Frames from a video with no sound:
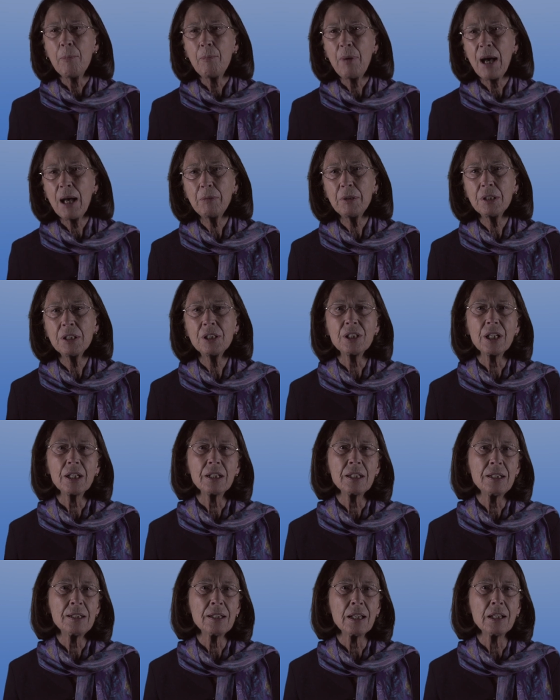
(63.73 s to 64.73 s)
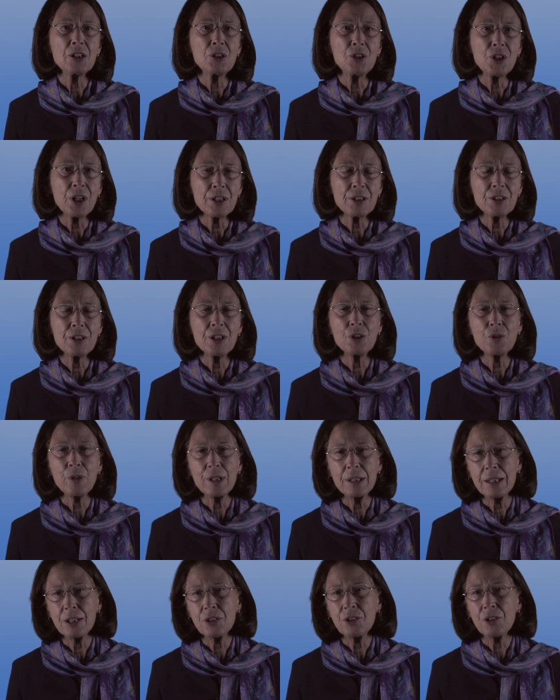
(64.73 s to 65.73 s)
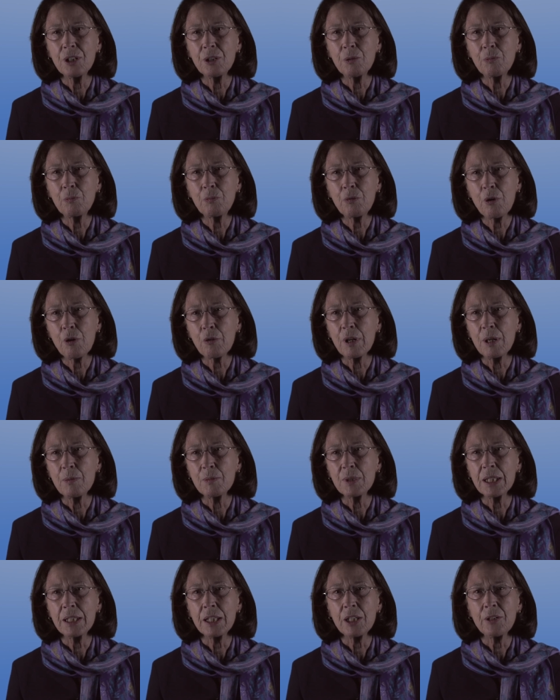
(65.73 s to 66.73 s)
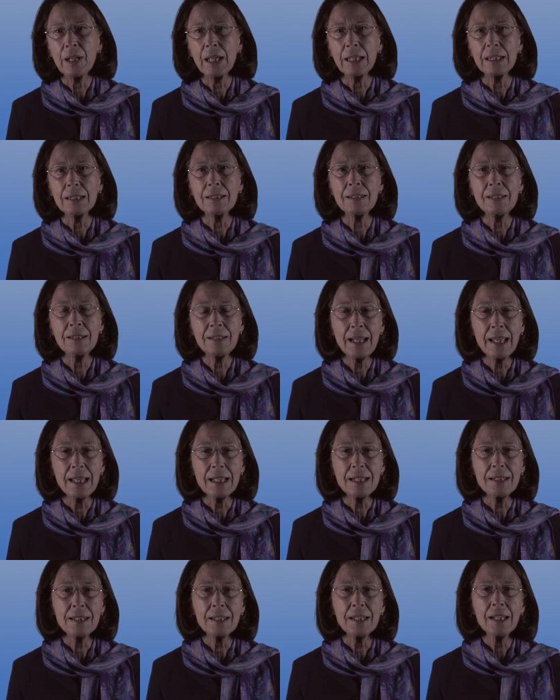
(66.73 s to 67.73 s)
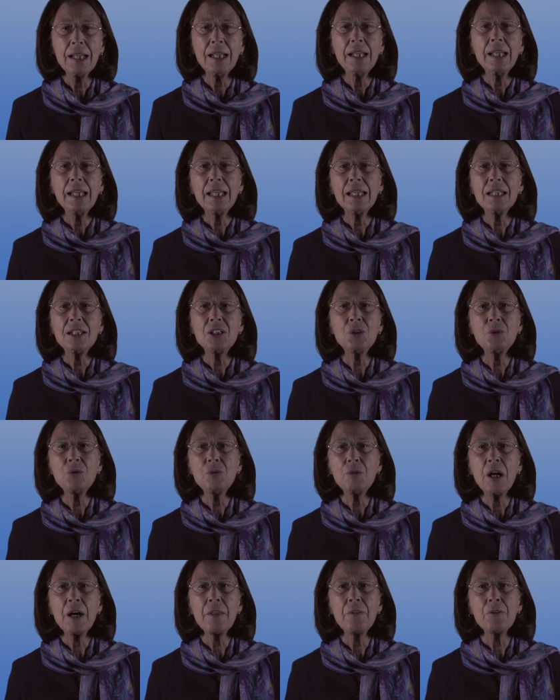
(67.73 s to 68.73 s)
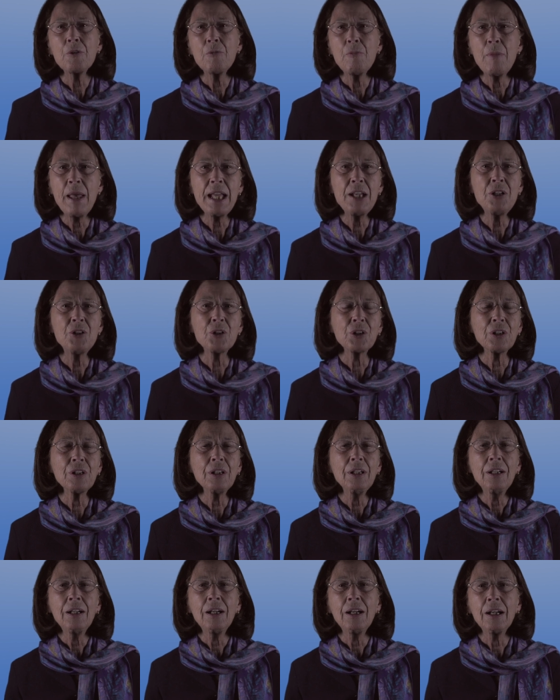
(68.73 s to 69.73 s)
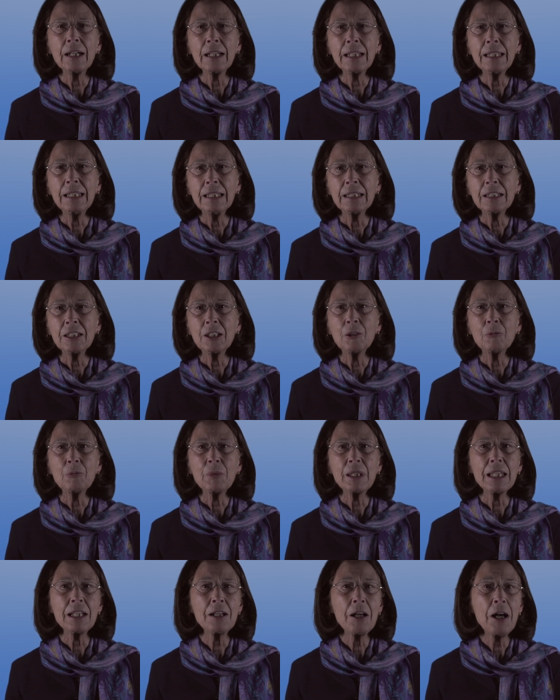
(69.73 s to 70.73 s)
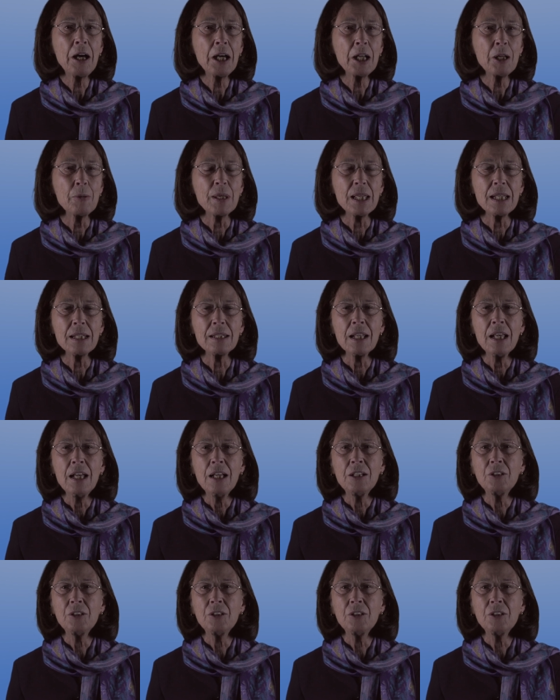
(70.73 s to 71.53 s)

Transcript: published studies on just transition programs in the United States into other major high income economies,